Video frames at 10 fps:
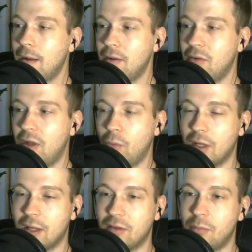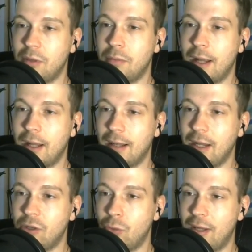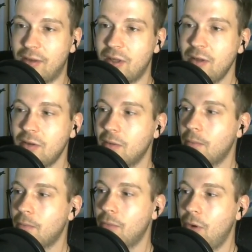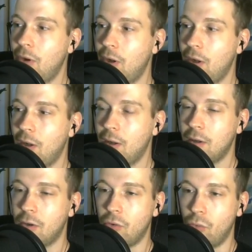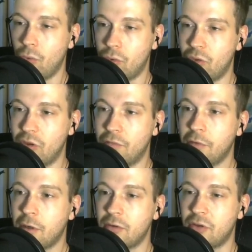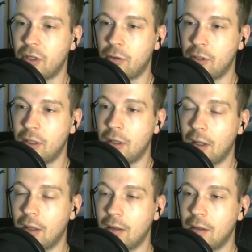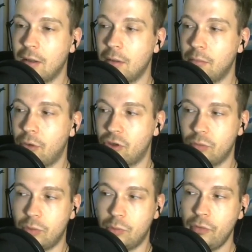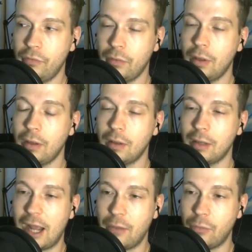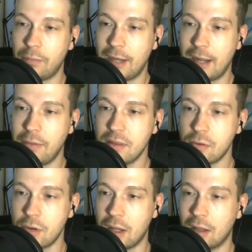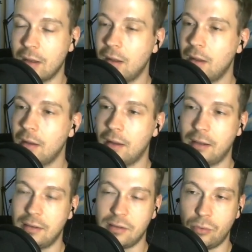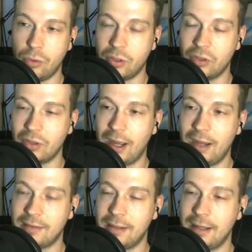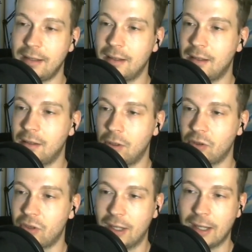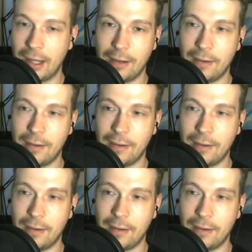then we can simply play knight to a6. Rook to c4 is the only possible move. And we play b3. And the rook is isolated and lost again.